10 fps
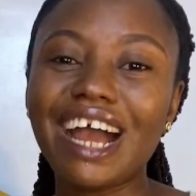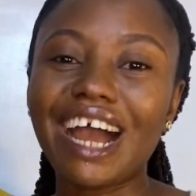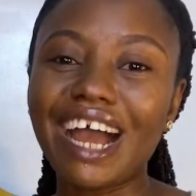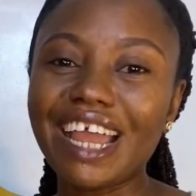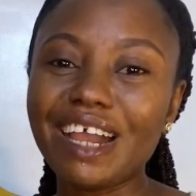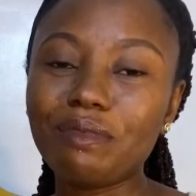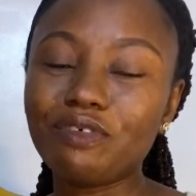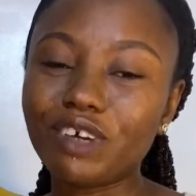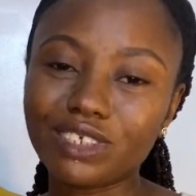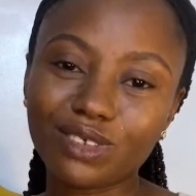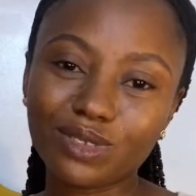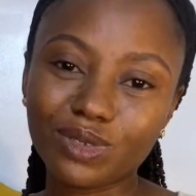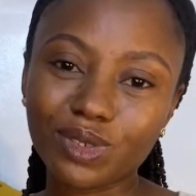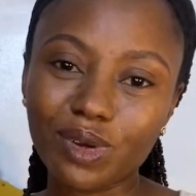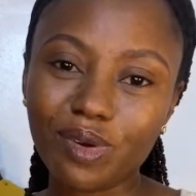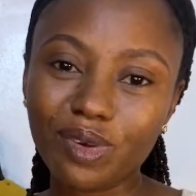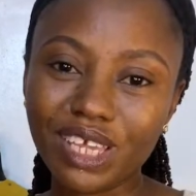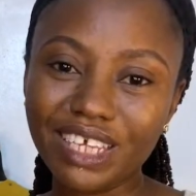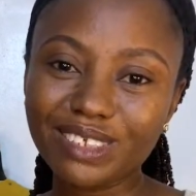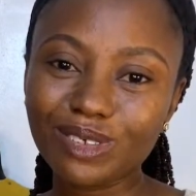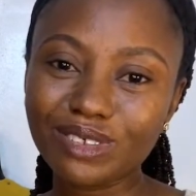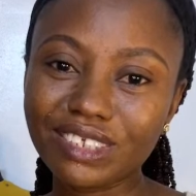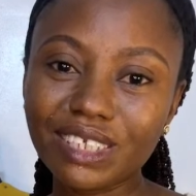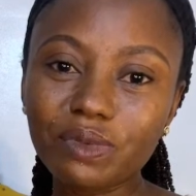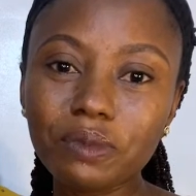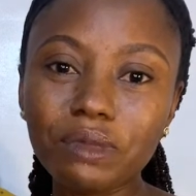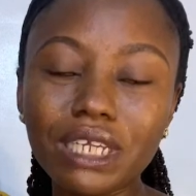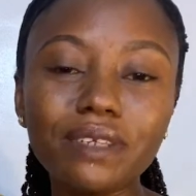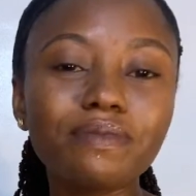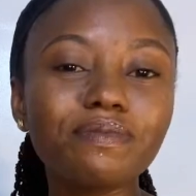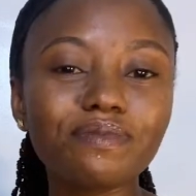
I am a fashion tutor. Okay, so stick with me.